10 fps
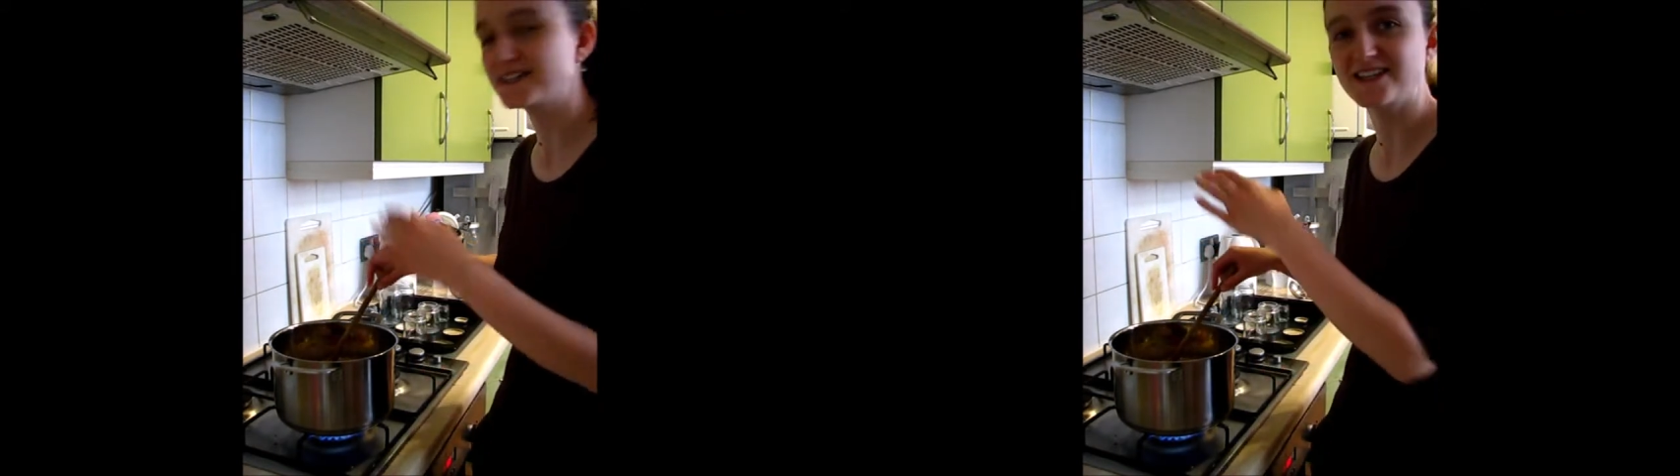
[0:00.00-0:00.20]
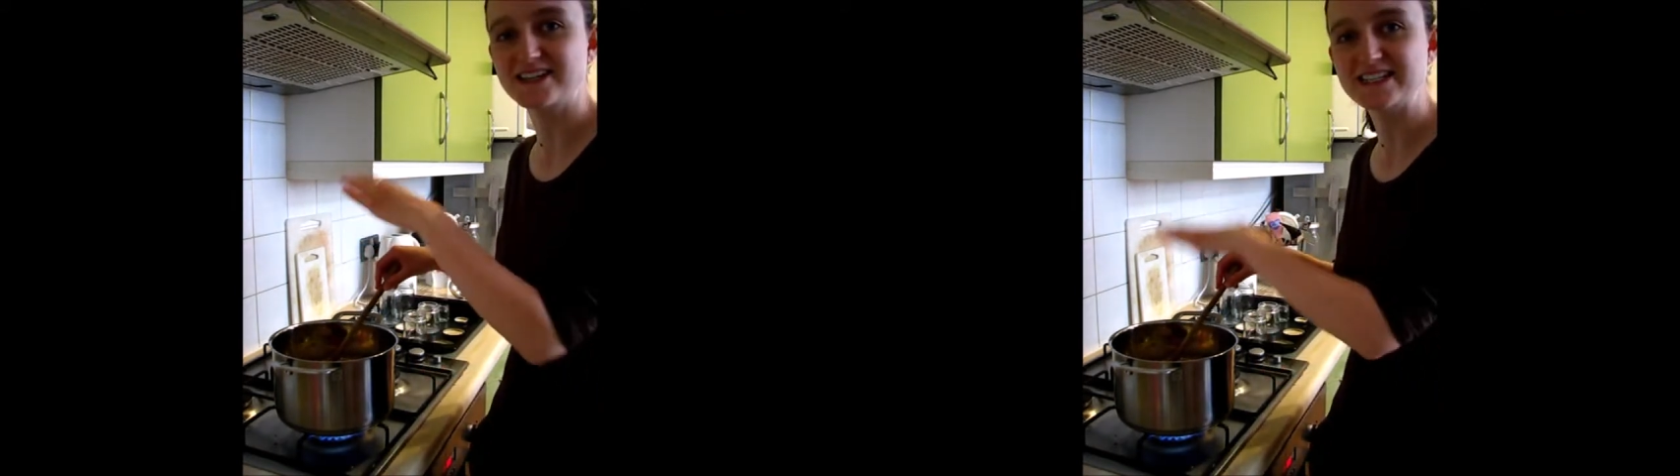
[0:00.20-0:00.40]

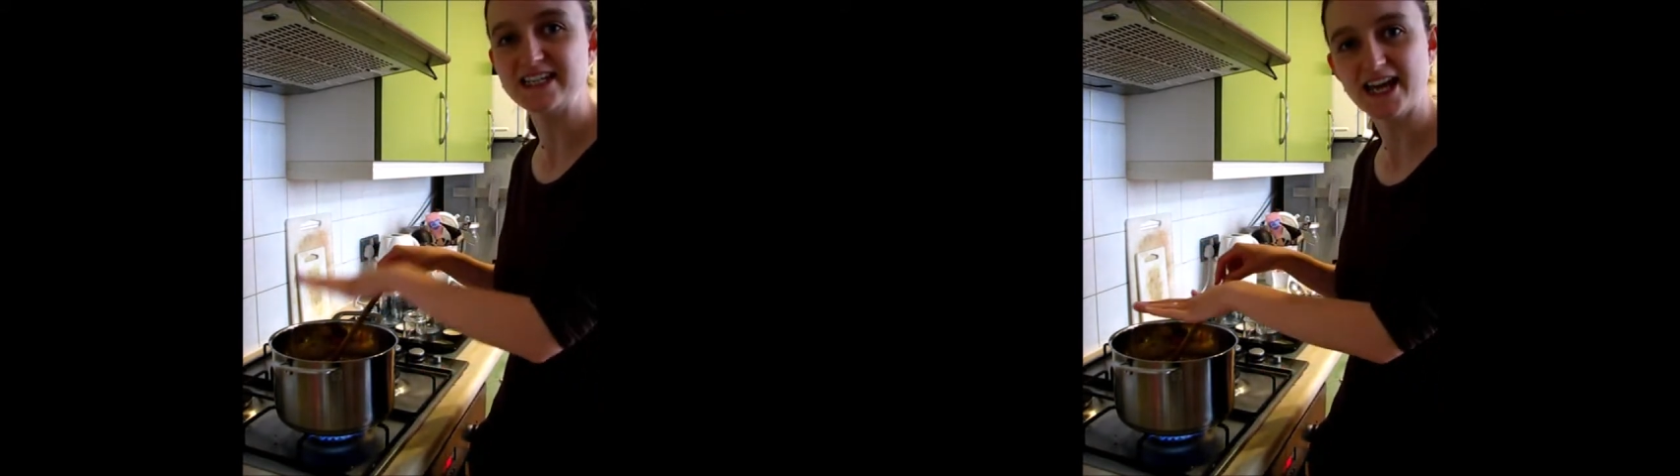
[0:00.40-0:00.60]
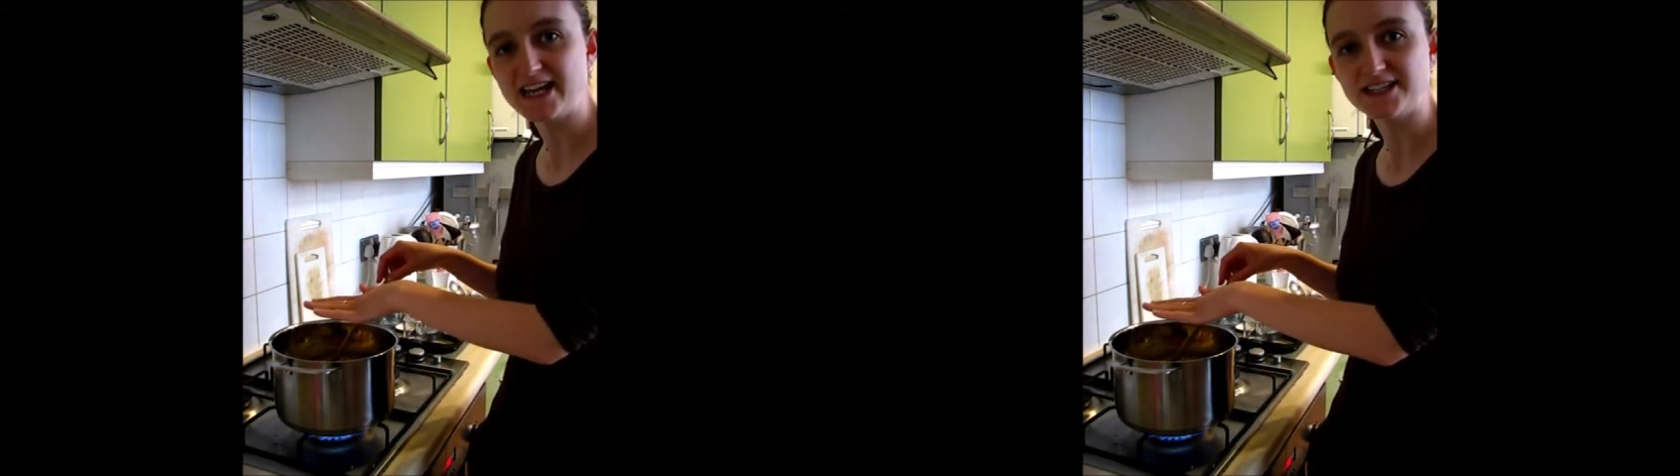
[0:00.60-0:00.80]
and
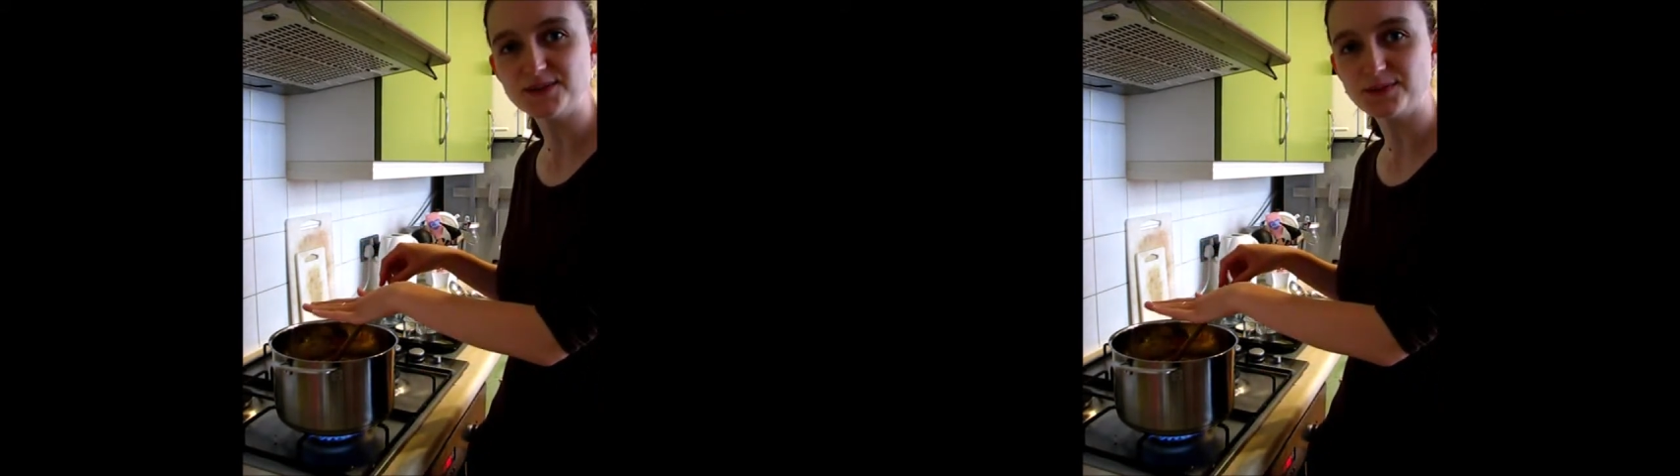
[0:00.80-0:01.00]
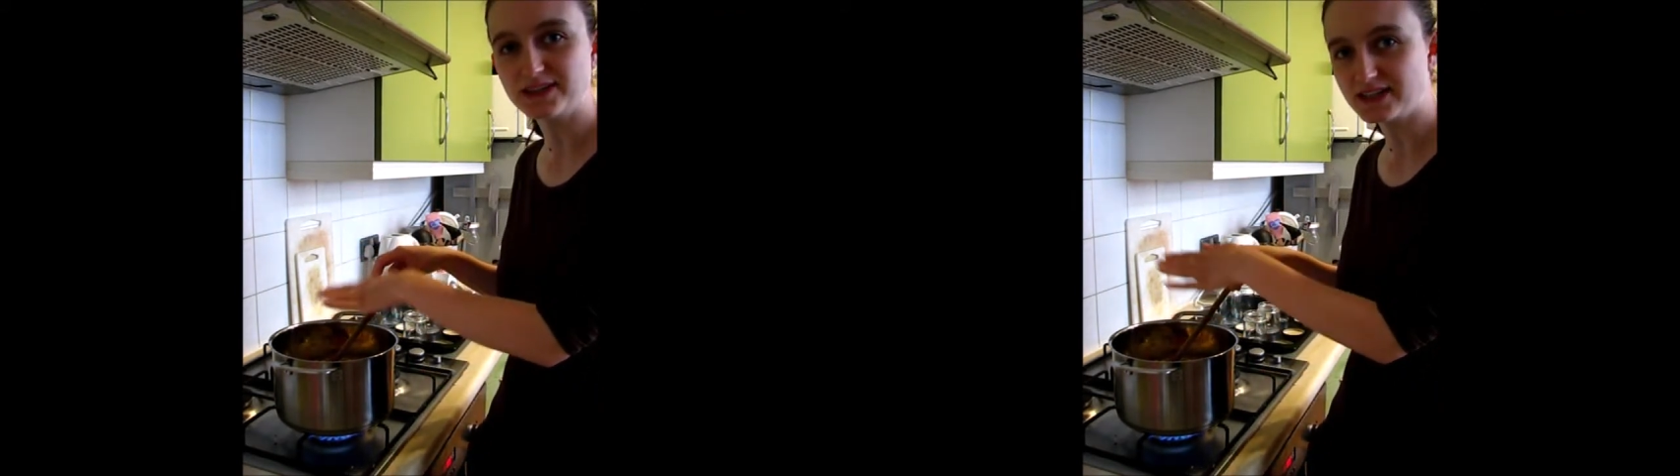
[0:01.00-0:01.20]
contained
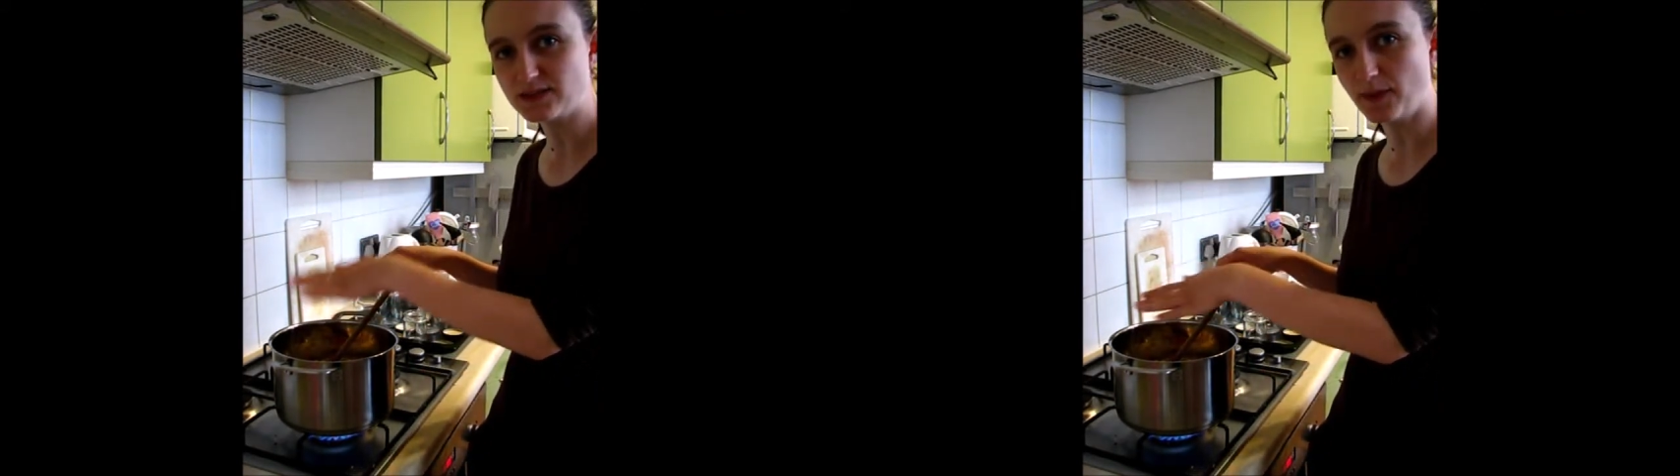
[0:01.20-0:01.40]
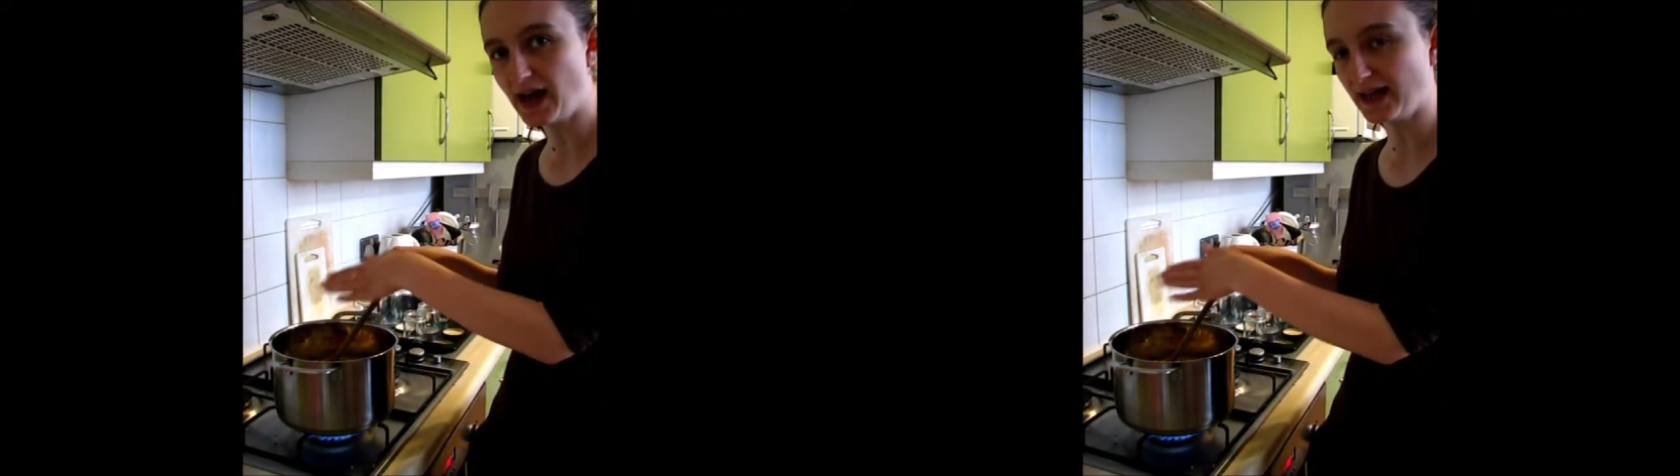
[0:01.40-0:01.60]
within its
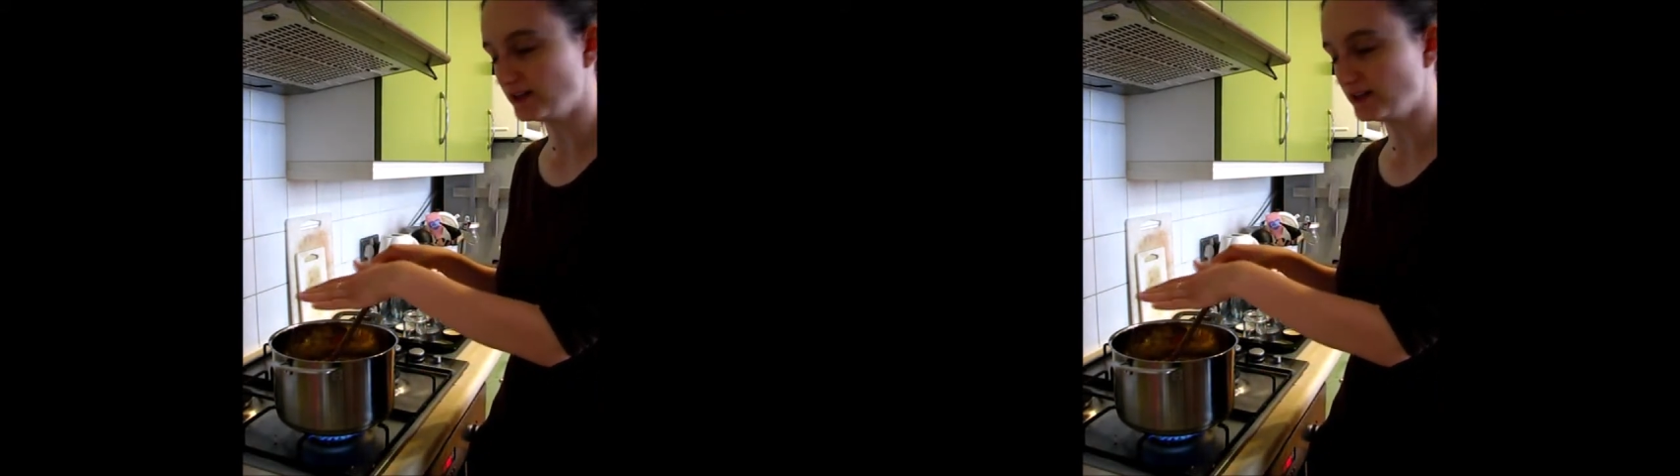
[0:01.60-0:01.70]
pan.